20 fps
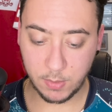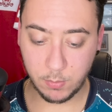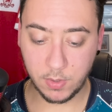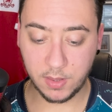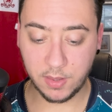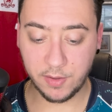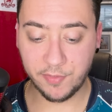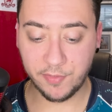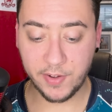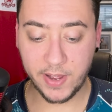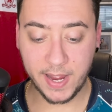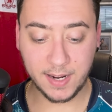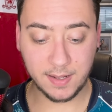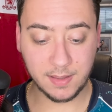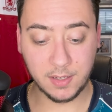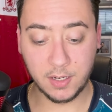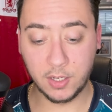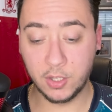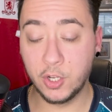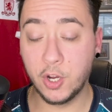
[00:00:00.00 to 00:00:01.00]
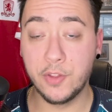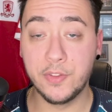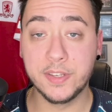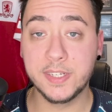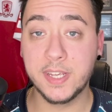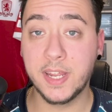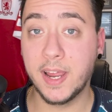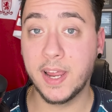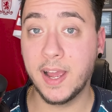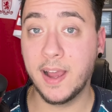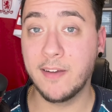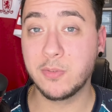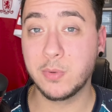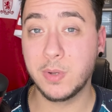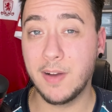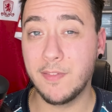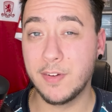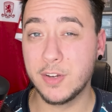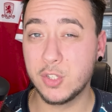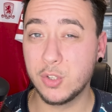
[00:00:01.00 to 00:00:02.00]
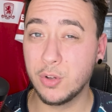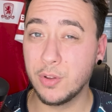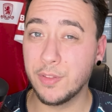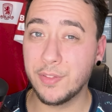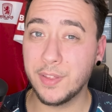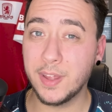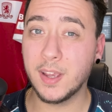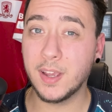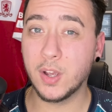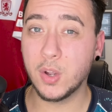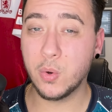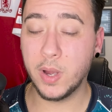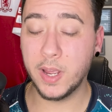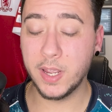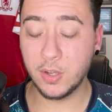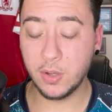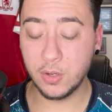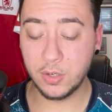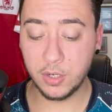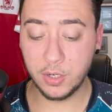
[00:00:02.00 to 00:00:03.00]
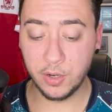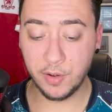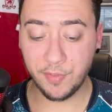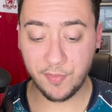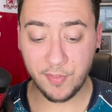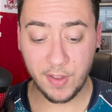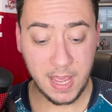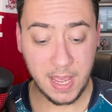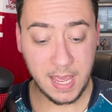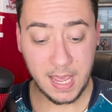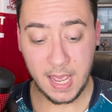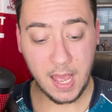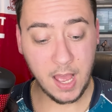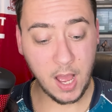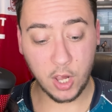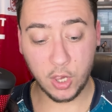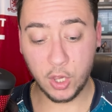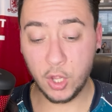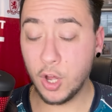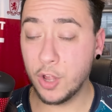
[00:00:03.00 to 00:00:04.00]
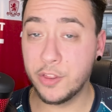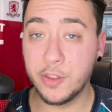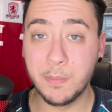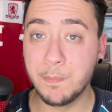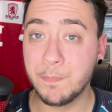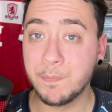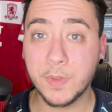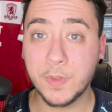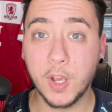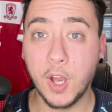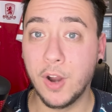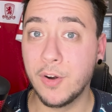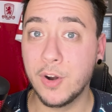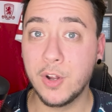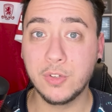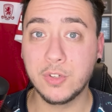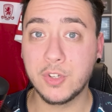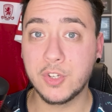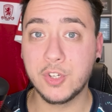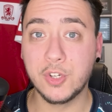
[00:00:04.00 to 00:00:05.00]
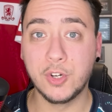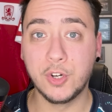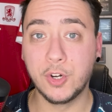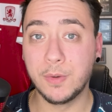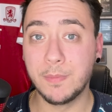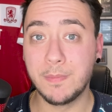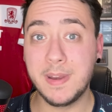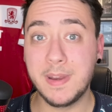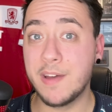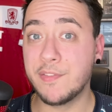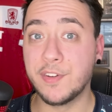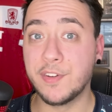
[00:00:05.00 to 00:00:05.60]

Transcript: with the fact that a lot of the centre-halves we have I don't think are quite good enough, a lot of them are also never